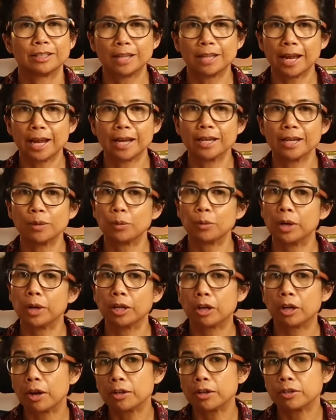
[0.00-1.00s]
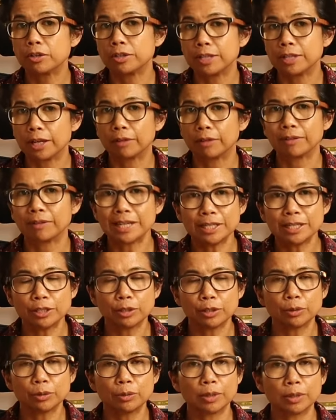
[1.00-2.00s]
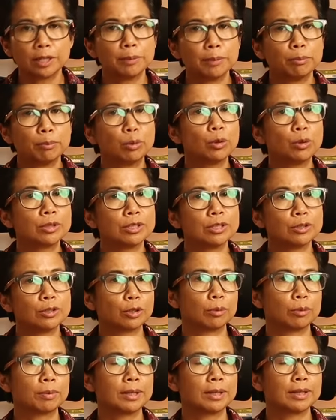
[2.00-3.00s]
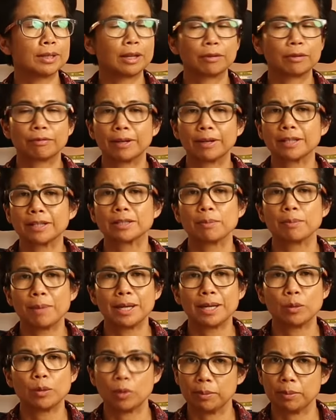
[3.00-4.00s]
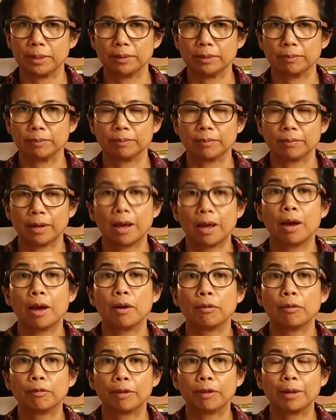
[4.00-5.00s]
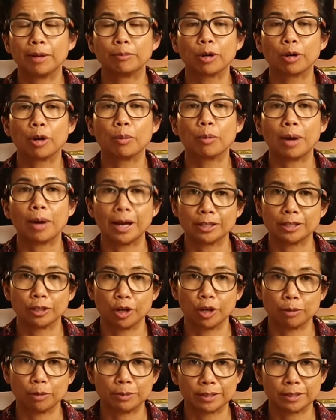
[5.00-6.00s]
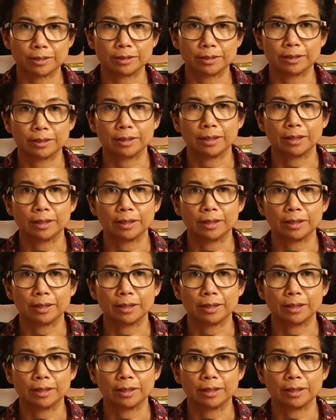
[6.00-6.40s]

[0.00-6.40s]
Today, we are going to delve into an important topic that affects many women, fibroadenomas.